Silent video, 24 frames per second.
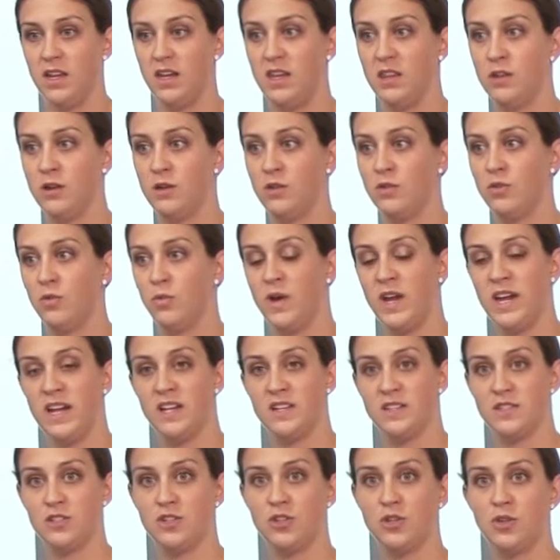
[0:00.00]
either the weight
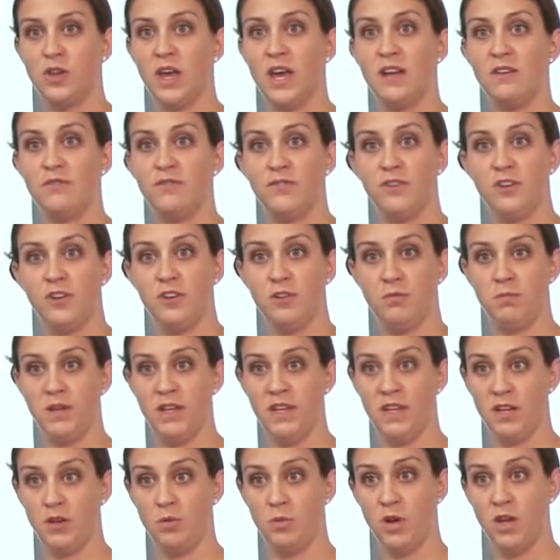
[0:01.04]
is too light for you to
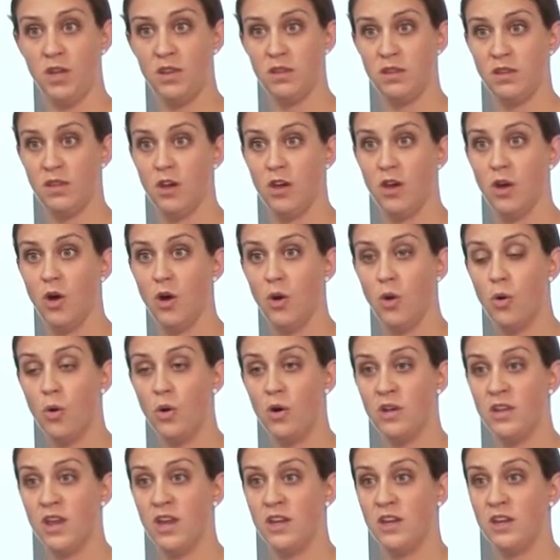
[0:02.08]
begin with,
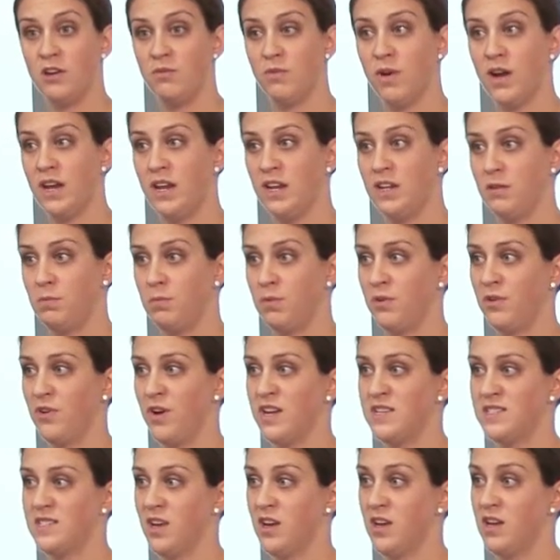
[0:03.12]
or that you're ready to
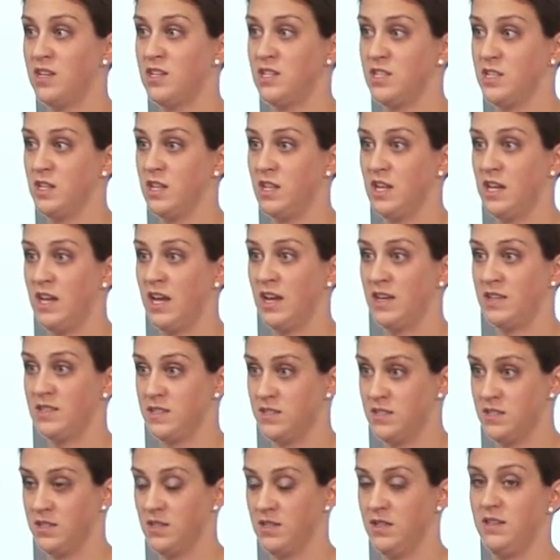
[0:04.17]
progress on to the
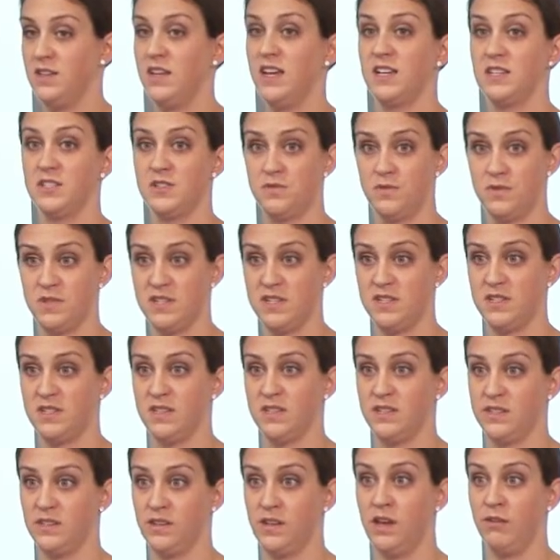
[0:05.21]
next
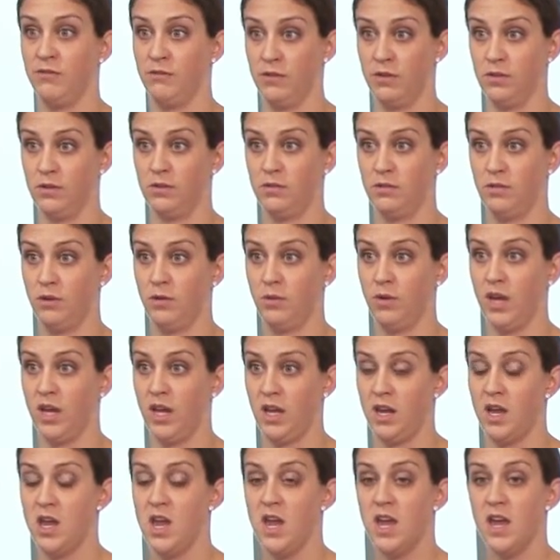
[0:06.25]
resistance level,
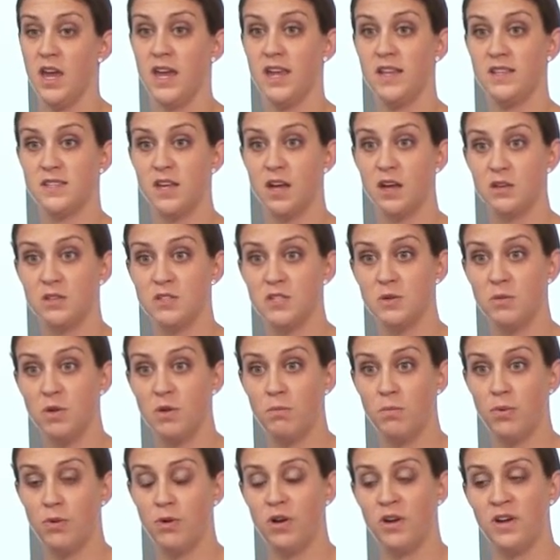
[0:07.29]
okay? It's also
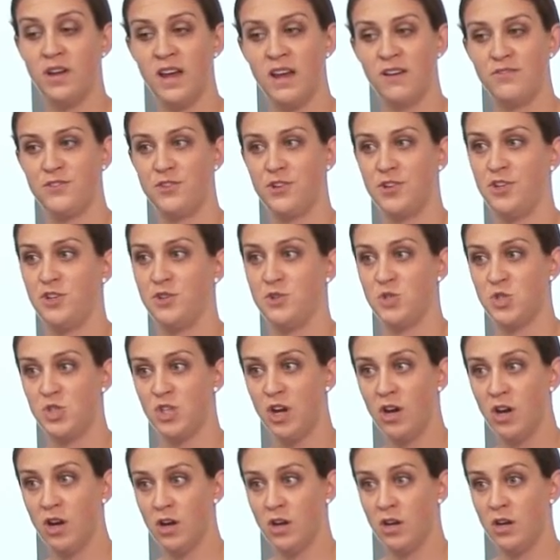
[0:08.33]
important after you
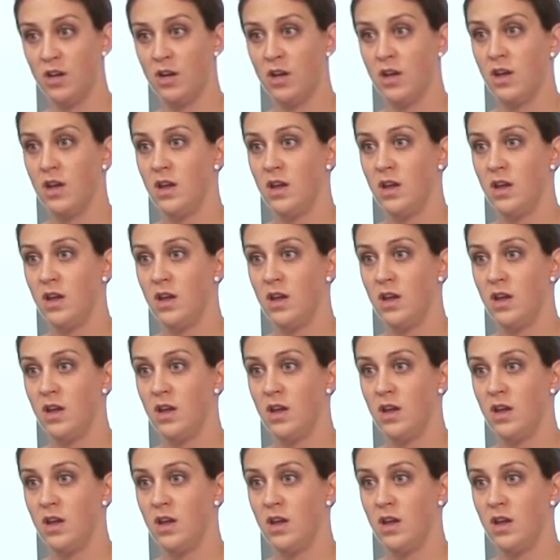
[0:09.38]
start,